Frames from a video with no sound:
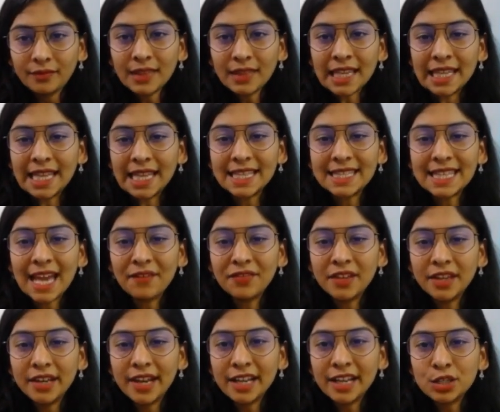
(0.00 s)
Let's have
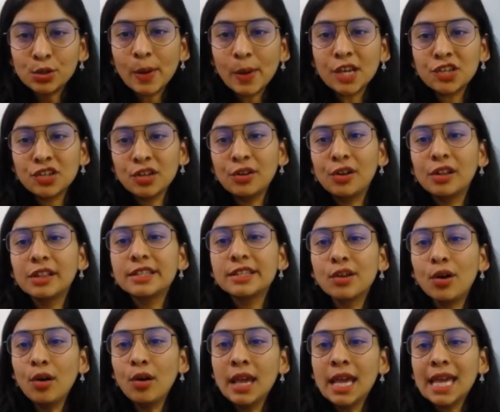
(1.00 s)
the next question also.
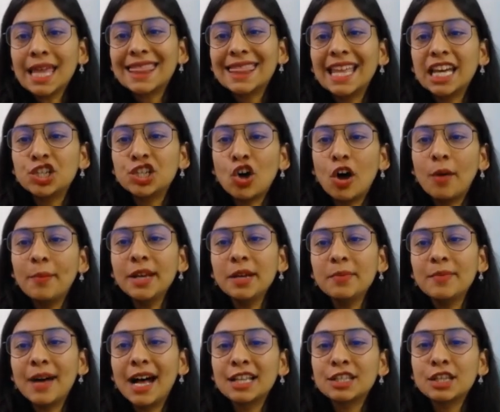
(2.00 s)
The atomic
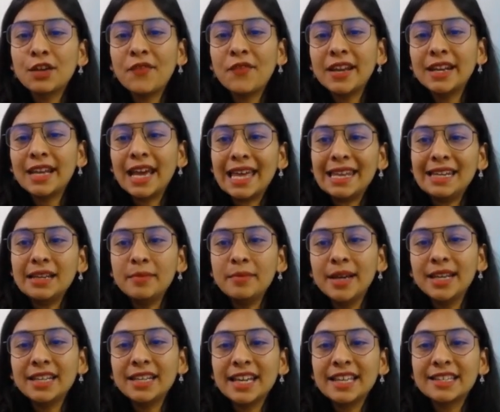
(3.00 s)
mass of an
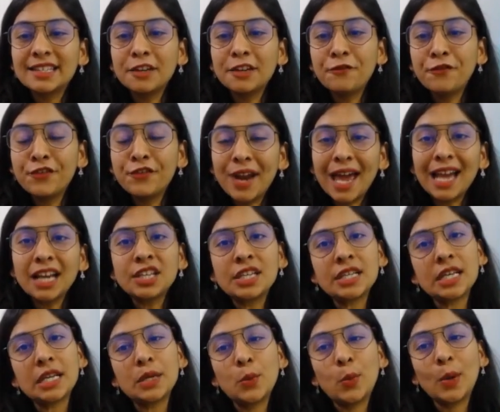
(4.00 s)
element is in
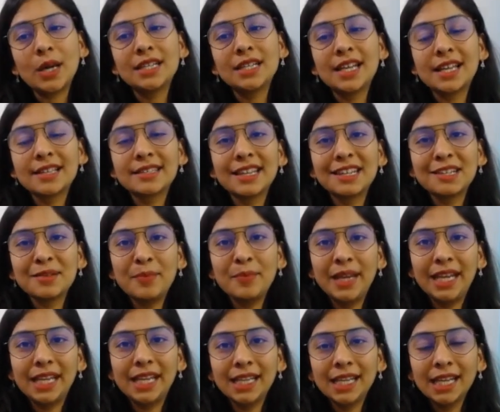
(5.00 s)
fraction. What does it
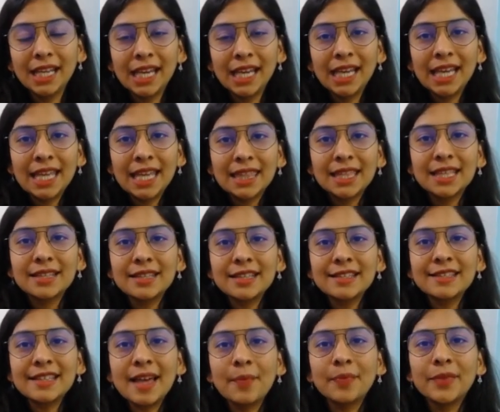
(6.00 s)
mean? This
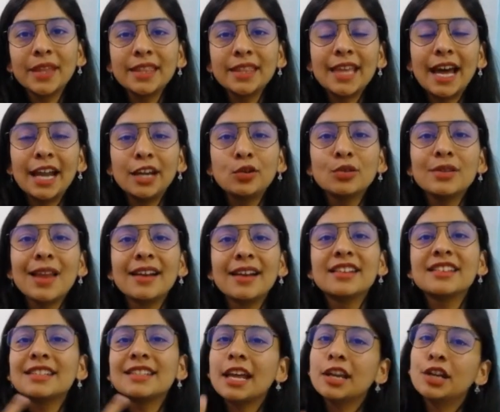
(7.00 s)
is something that you'll
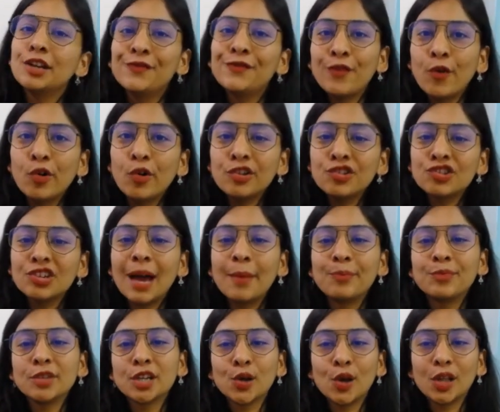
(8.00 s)
understand in fourth
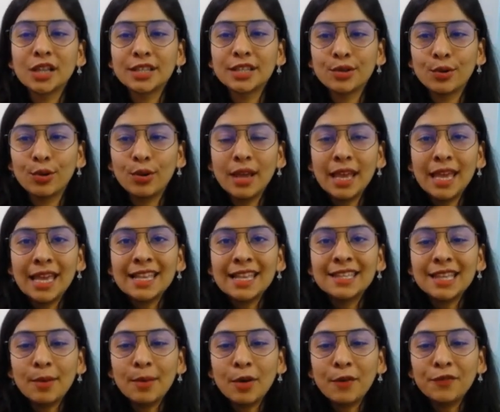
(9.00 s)
chapter also.
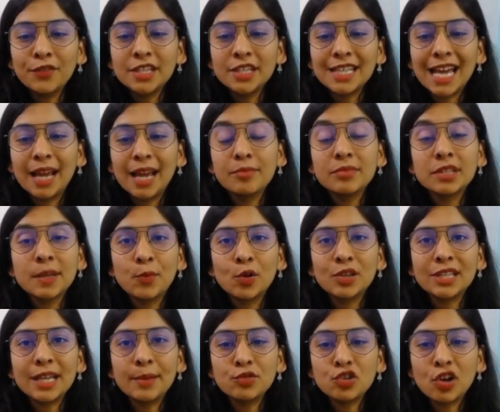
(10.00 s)
Some of the time, suppose
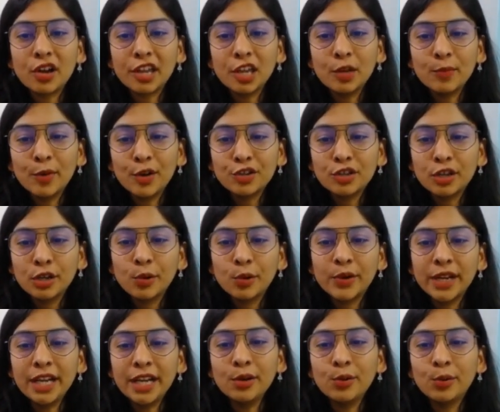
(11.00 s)
I'm talking about
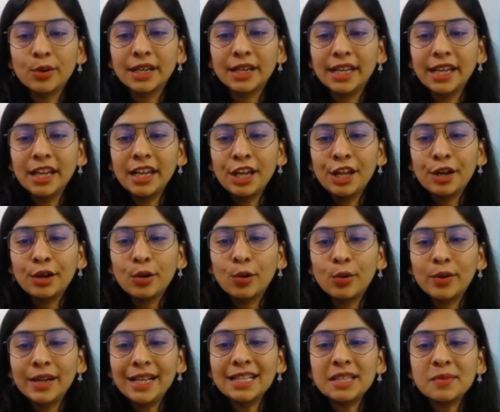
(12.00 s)
chlorine only,
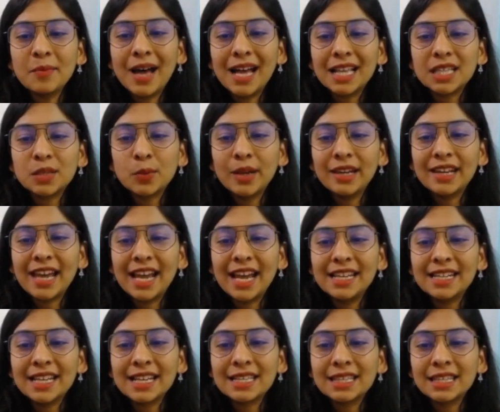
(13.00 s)
chlorine's mass we
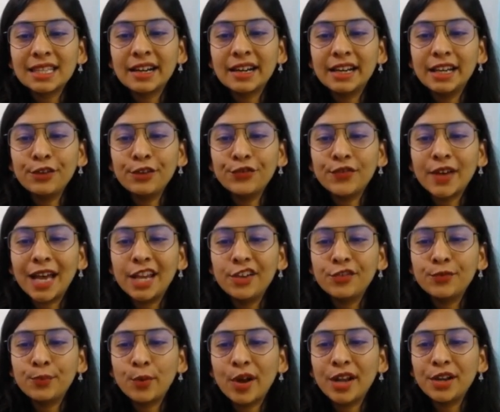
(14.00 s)
write as
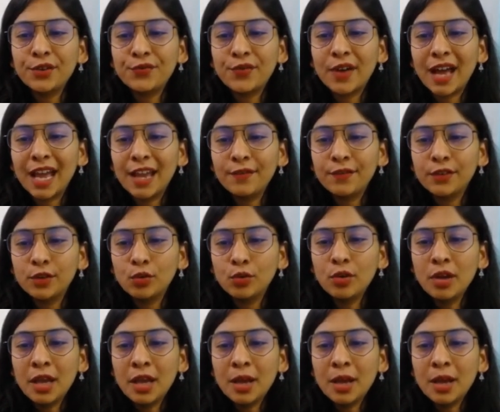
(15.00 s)
35.5U.